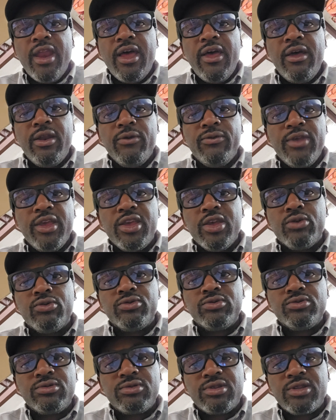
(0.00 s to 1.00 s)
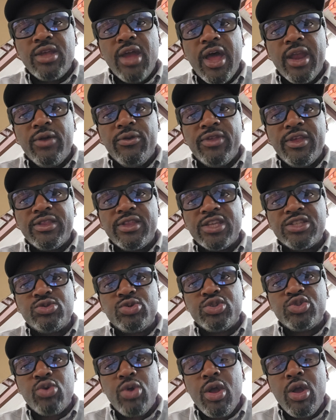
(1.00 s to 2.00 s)
I don't think
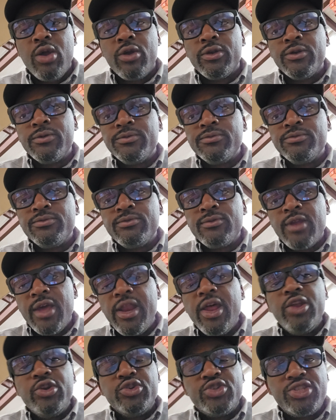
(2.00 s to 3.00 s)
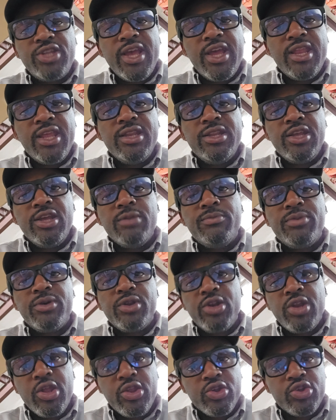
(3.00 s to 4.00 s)
that's what's wrong. And I understand he did
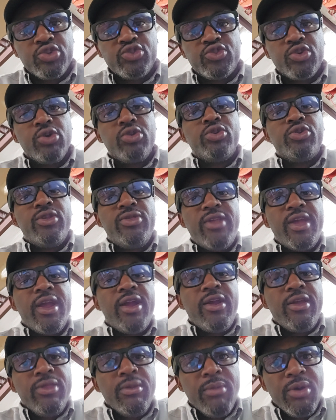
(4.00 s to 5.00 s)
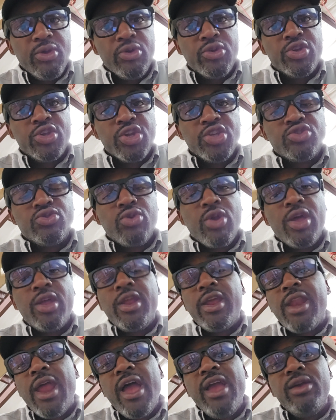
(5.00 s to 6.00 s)
put another controller in there and the motor does
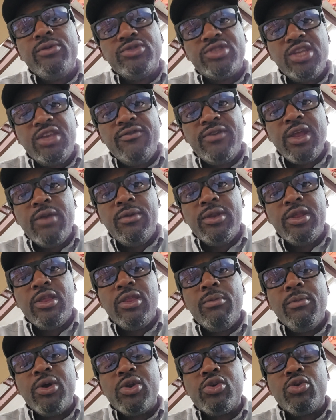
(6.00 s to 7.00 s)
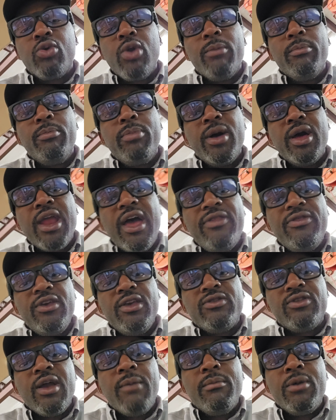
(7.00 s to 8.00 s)
run, and I was even able to get the motor to run, but I
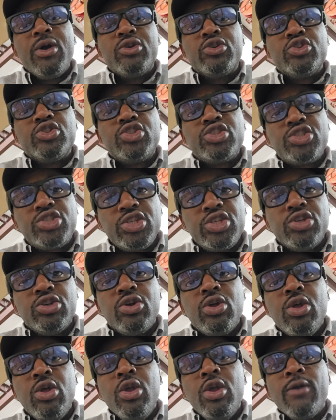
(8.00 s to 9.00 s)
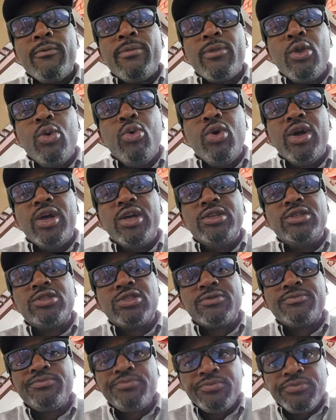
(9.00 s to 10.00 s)
think that motor still
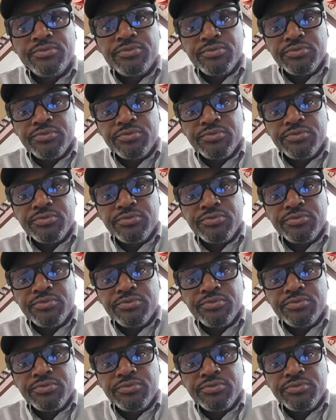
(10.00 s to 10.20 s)
was